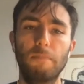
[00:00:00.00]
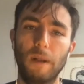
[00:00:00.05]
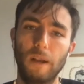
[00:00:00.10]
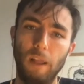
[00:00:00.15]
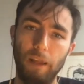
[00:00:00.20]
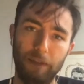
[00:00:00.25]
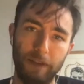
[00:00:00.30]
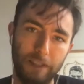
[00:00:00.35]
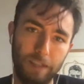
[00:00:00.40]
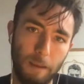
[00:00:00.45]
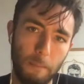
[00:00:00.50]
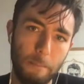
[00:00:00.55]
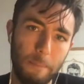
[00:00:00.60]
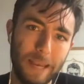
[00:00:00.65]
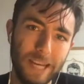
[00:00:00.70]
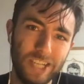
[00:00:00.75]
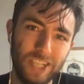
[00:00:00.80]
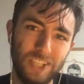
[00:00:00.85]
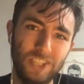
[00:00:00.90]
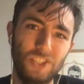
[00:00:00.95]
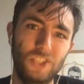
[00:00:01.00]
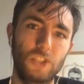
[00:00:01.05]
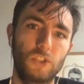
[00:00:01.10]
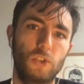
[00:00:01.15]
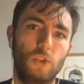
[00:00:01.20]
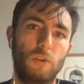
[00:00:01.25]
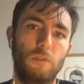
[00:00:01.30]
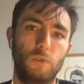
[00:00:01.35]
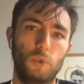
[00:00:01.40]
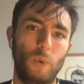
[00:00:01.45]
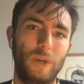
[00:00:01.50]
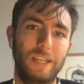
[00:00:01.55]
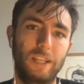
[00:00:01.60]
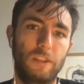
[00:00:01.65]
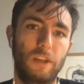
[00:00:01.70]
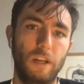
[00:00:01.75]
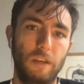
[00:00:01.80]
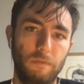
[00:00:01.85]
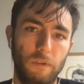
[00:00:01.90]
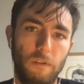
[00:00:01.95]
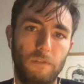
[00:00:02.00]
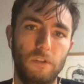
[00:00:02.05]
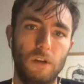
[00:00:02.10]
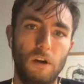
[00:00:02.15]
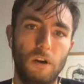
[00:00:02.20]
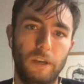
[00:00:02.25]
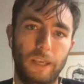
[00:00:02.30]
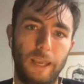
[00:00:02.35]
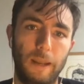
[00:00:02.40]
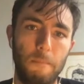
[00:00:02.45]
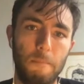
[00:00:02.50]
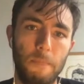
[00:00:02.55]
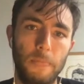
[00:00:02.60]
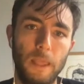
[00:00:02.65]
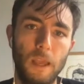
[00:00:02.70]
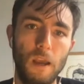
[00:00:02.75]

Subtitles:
but like this ambitious sort of 2035 target.